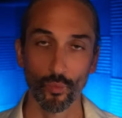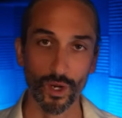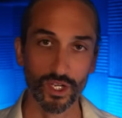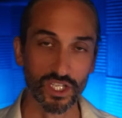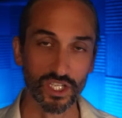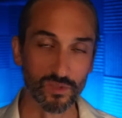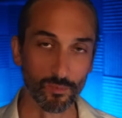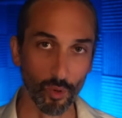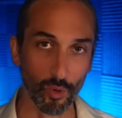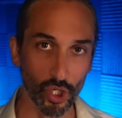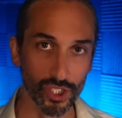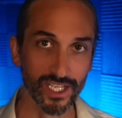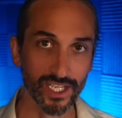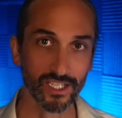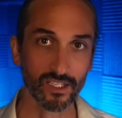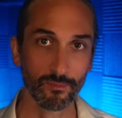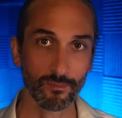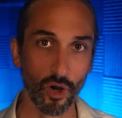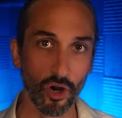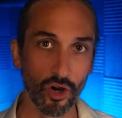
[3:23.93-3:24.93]
which is putting
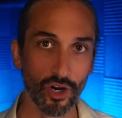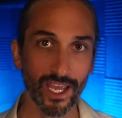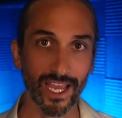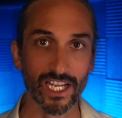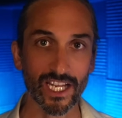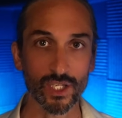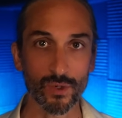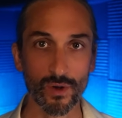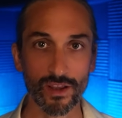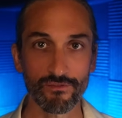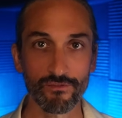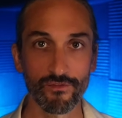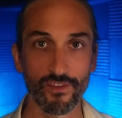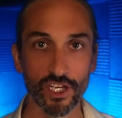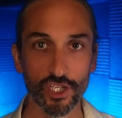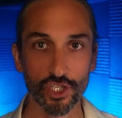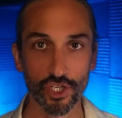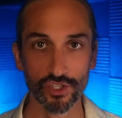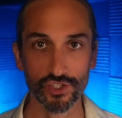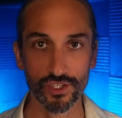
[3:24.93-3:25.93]
the market into a
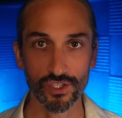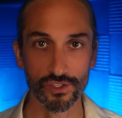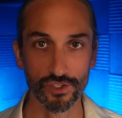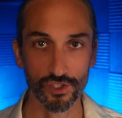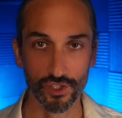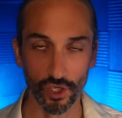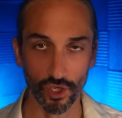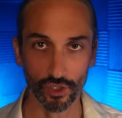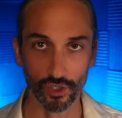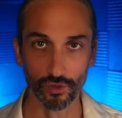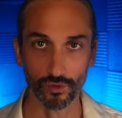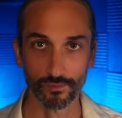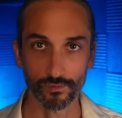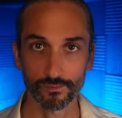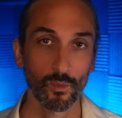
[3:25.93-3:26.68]
vicious circle.